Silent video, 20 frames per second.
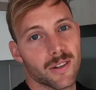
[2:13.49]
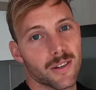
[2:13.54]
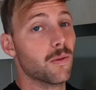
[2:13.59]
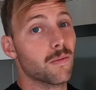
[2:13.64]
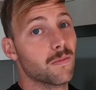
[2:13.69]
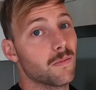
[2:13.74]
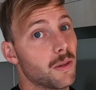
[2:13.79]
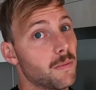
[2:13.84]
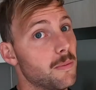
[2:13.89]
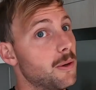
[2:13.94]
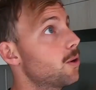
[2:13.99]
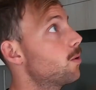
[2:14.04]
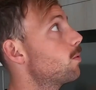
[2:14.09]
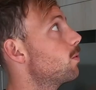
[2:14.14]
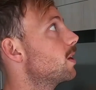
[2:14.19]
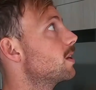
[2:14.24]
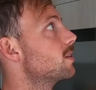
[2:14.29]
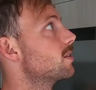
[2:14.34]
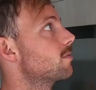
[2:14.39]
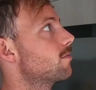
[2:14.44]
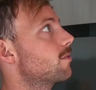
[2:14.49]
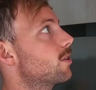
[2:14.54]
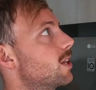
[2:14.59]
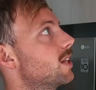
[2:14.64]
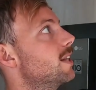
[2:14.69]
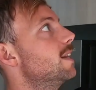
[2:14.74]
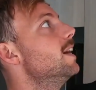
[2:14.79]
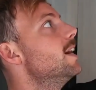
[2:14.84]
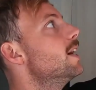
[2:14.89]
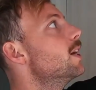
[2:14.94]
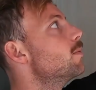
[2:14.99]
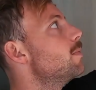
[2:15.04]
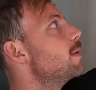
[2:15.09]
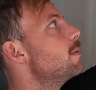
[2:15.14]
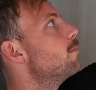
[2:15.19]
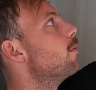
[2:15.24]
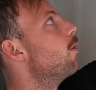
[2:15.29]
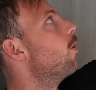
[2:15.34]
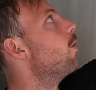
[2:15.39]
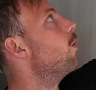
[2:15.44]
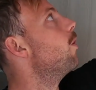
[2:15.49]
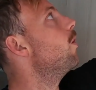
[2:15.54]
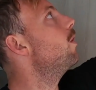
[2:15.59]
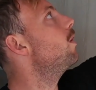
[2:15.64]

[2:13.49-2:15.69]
The milk ones have got a little bit more.